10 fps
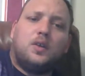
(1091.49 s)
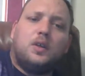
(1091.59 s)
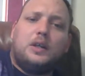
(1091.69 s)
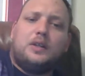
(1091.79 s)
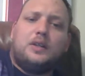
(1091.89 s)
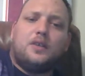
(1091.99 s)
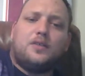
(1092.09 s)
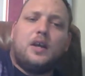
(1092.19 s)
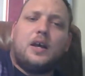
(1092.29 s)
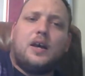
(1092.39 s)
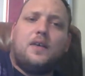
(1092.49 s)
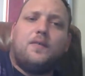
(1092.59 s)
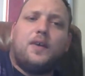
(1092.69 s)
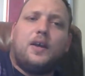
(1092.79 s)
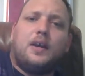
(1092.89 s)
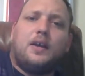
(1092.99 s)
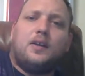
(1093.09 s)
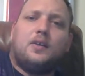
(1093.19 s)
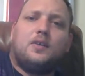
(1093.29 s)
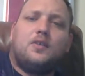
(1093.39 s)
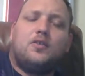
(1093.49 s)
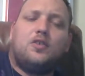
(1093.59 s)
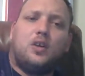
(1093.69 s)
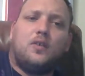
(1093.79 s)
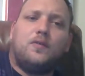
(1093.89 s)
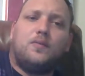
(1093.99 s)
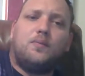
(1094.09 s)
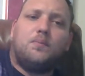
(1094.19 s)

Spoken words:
it doesn't have a ton of